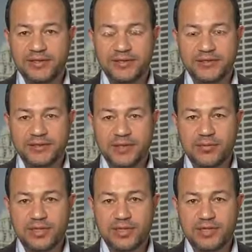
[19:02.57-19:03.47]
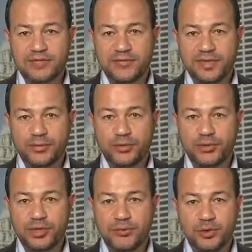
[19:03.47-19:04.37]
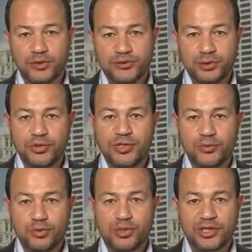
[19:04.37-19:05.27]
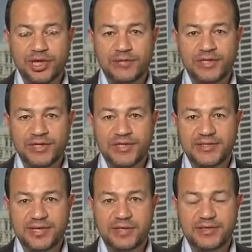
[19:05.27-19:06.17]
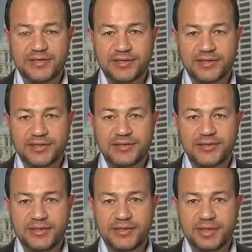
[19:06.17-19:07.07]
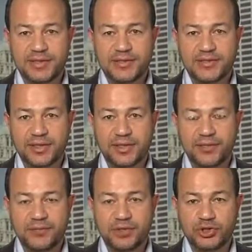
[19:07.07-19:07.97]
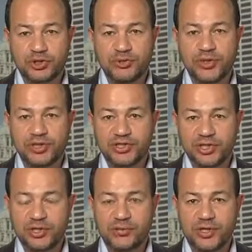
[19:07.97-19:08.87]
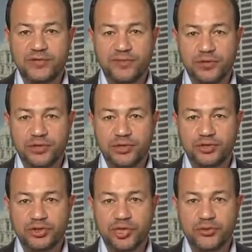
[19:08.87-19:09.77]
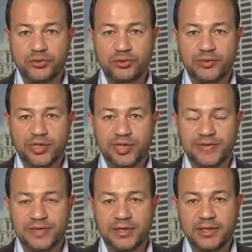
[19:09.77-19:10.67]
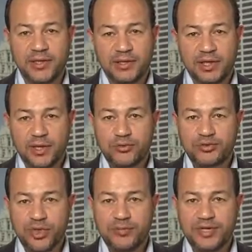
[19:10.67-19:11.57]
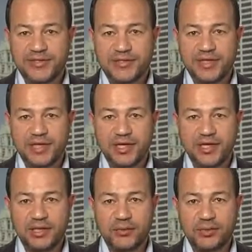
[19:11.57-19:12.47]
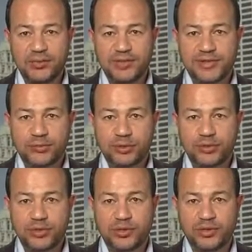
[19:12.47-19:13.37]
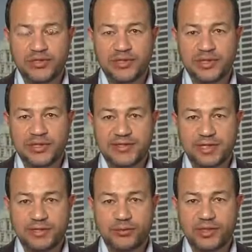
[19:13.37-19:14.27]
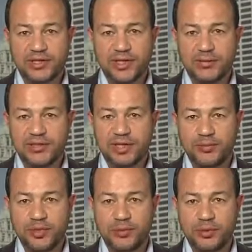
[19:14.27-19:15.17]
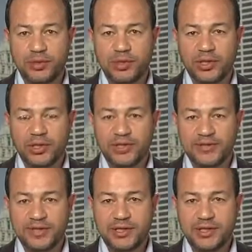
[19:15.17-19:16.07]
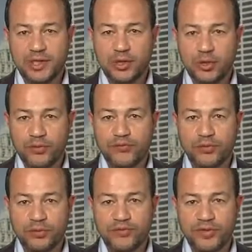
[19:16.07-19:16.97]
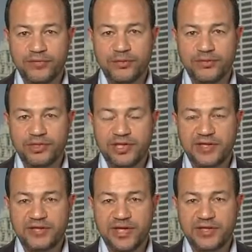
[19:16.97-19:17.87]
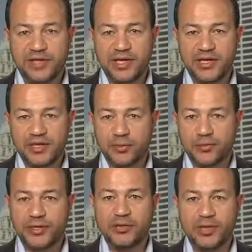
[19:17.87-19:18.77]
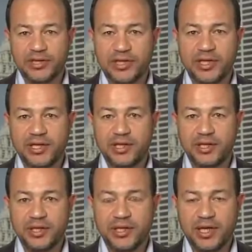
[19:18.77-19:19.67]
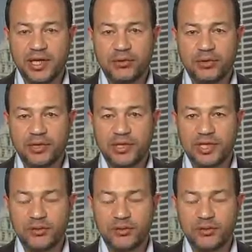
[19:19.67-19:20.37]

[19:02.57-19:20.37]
is something that is very important, because committing war crimes against doctors and nurses is, should be rejected by everyone. It should not be normalized. Now, Trump has said that he will support President Assad. What kept the people in Syria hopeful of the future, the fact that there will be one day that they